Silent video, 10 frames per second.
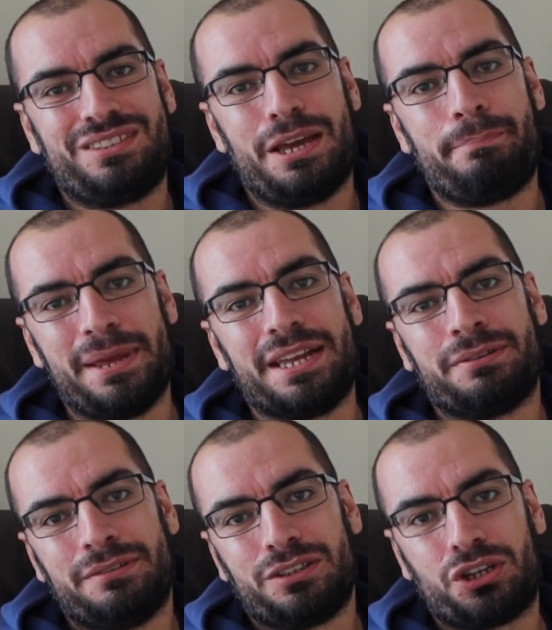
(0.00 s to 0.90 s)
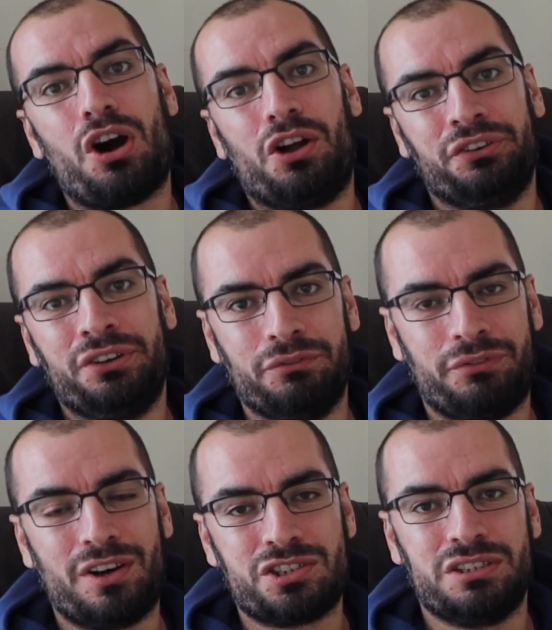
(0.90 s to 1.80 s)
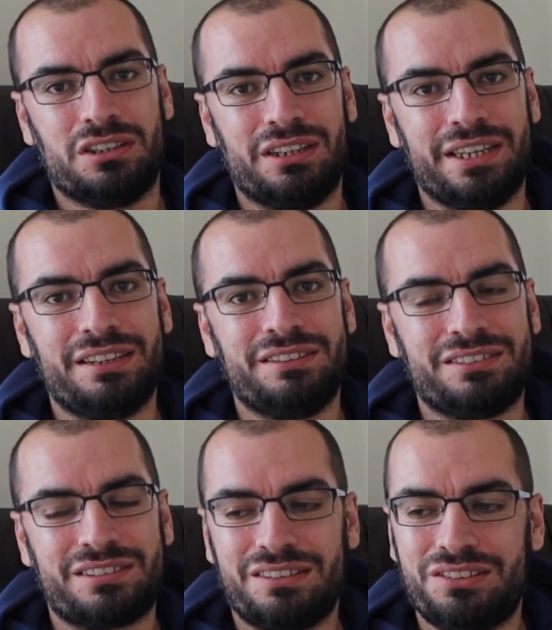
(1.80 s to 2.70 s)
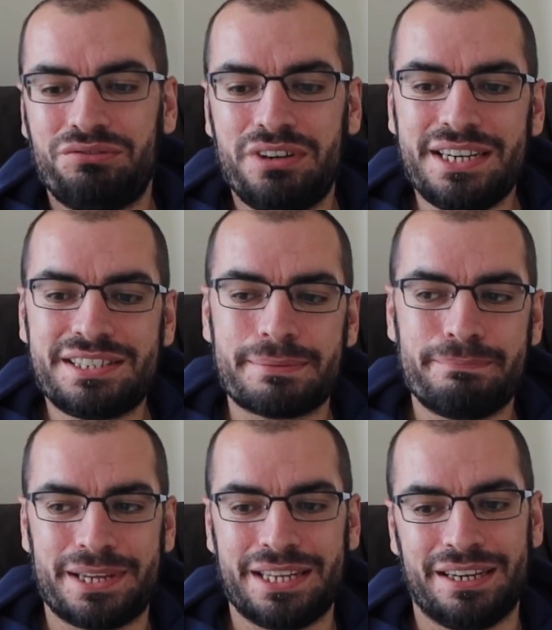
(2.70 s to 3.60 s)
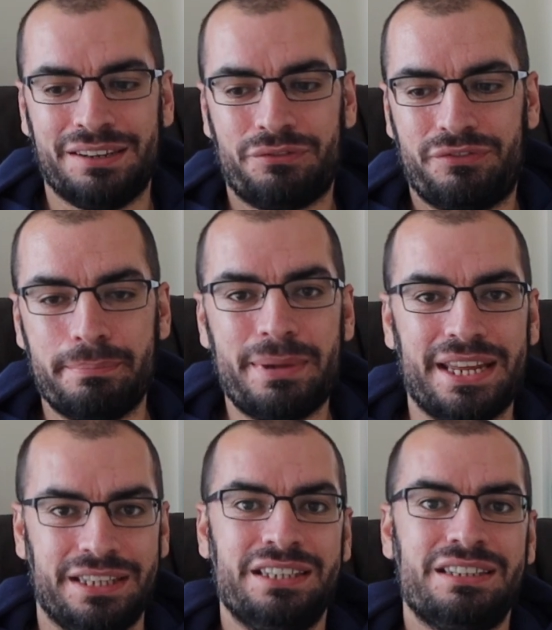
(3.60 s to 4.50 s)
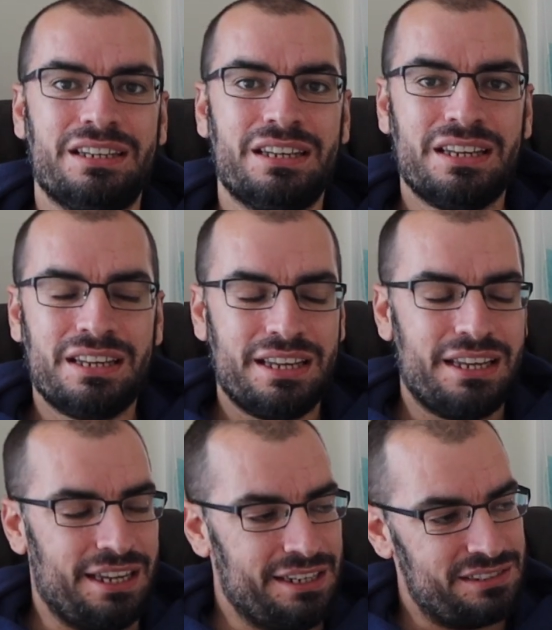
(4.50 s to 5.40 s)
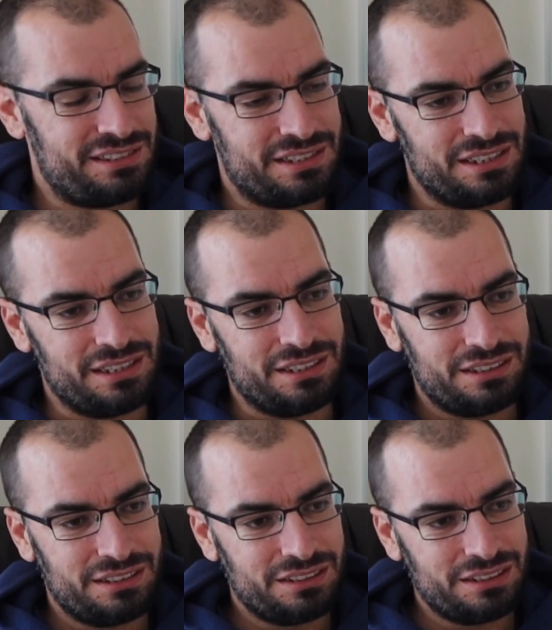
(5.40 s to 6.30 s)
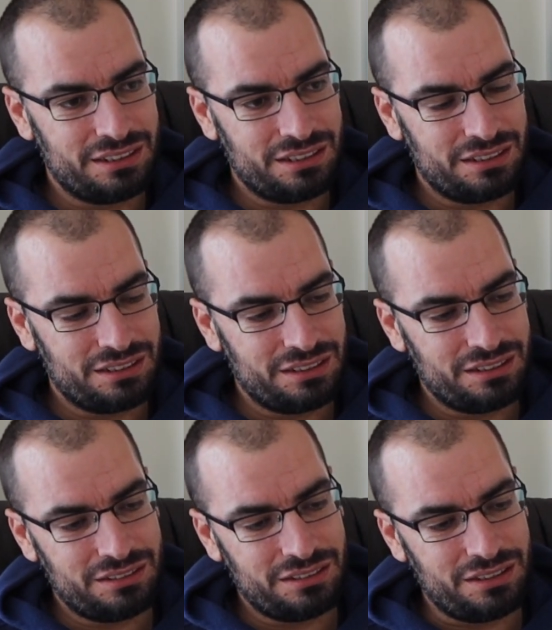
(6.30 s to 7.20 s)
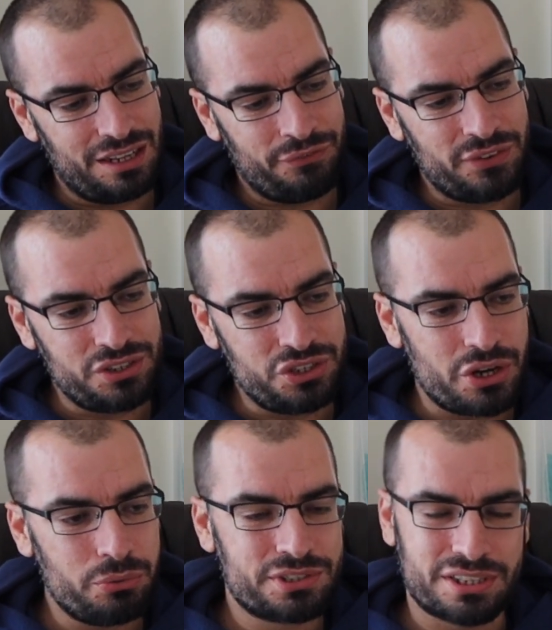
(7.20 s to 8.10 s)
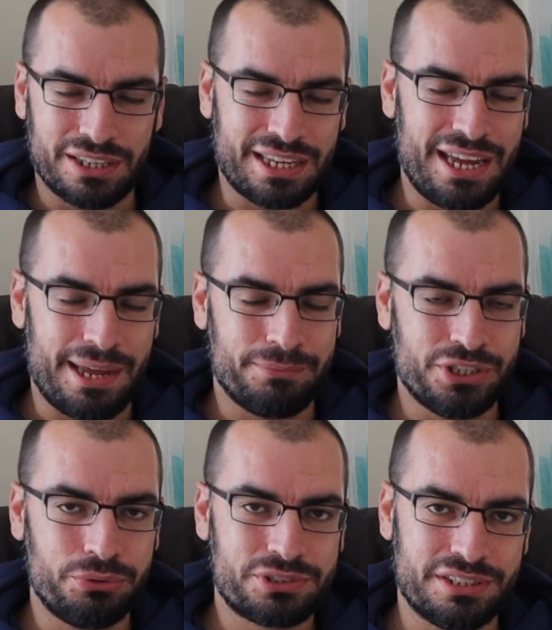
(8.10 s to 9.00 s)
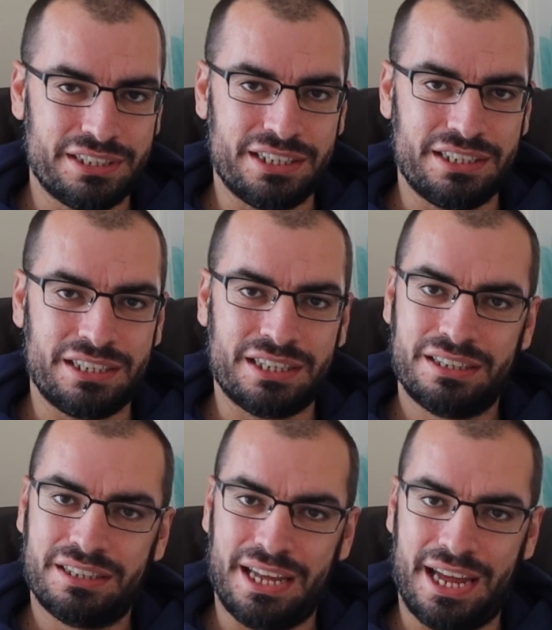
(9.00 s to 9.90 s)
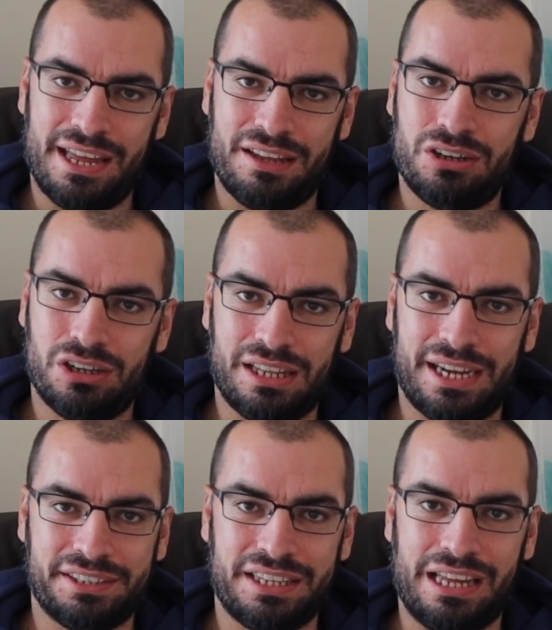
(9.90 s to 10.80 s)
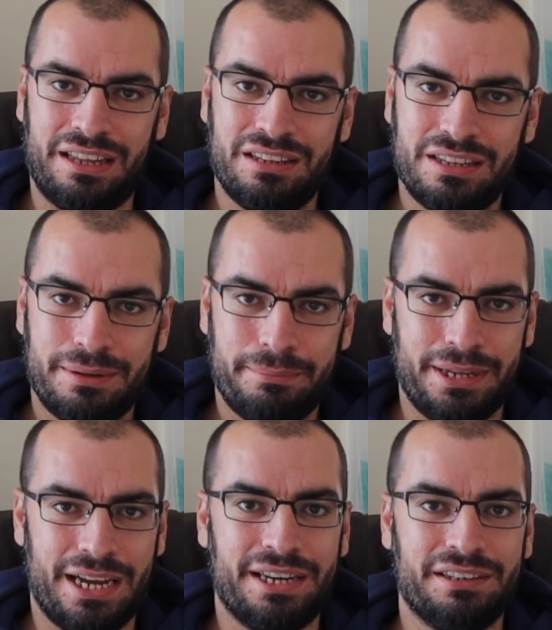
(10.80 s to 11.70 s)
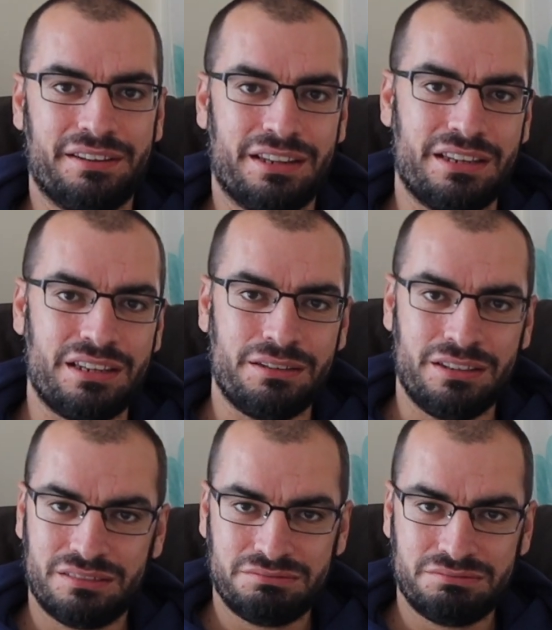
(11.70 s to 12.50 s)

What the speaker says: a big con, unfortunately. And the reason being, for me, is that if you're new to the game, new to the whole idea behind the